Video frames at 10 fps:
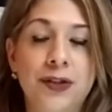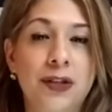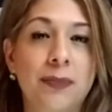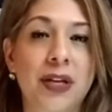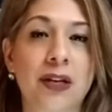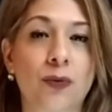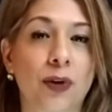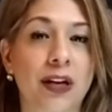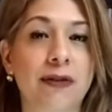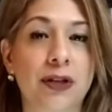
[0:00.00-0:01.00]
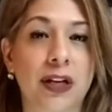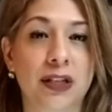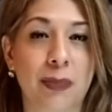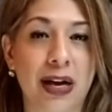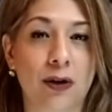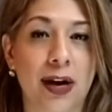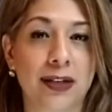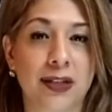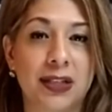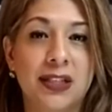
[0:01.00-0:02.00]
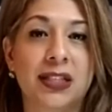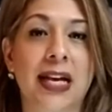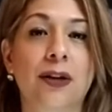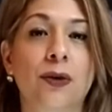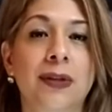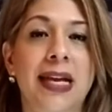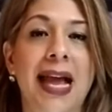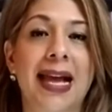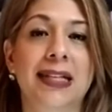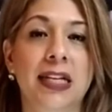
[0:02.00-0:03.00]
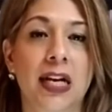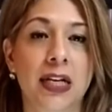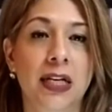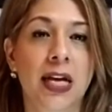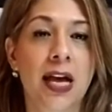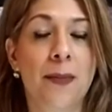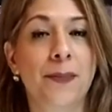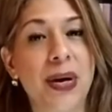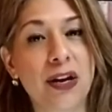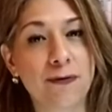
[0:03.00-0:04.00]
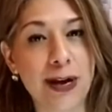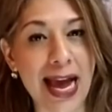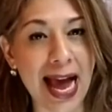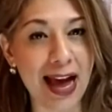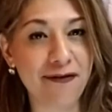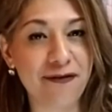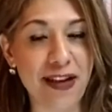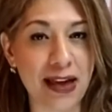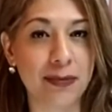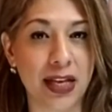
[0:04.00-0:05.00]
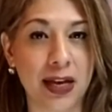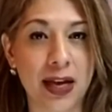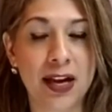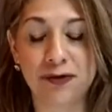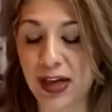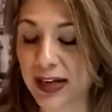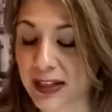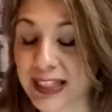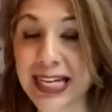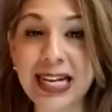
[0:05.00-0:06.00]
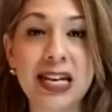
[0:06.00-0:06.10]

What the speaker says: to dominion were given to us by Christ, settled and done. But if we have family that did